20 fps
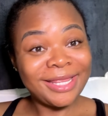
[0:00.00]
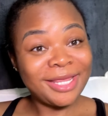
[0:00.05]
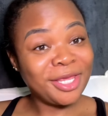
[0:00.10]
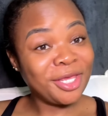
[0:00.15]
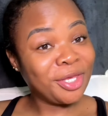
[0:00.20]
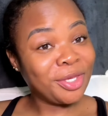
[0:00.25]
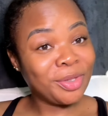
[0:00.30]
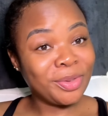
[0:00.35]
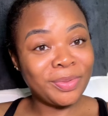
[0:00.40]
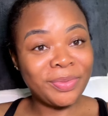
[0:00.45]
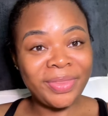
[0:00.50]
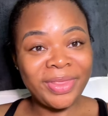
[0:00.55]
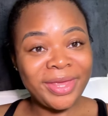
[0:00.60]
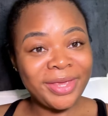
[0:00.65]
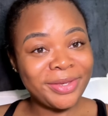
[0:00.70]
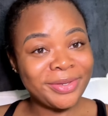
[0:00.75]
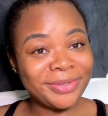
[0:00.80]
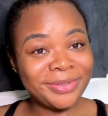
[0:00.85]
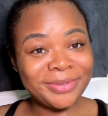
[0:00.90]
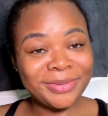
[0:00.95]
Thank you
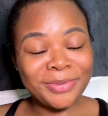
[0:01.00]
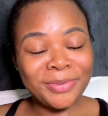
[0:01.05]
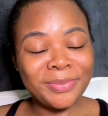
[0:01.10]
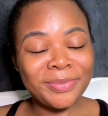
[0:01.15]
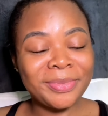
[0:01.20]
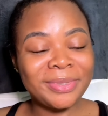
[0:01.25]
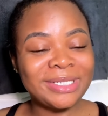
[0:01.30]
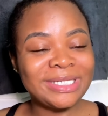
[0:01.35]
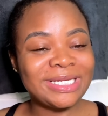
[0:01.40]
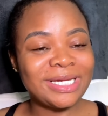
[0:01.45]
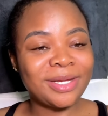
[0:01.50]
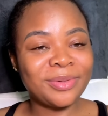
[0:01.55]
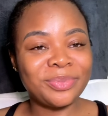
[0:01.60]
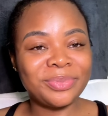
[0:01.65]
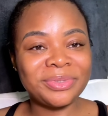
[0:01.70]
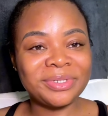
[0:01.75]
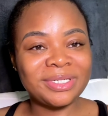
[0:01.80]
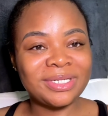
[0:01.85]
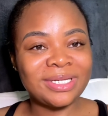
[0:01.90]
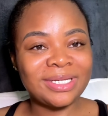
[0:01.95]
so much. I
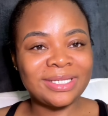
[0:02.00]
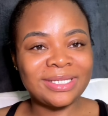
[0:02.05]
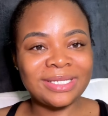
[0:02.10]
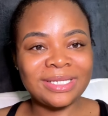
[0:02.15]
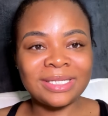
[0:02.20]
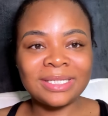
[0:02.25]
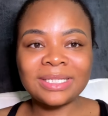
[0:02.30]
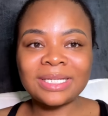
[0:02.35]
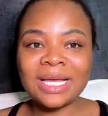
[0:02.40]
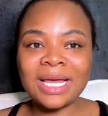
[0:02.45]
appreciate it.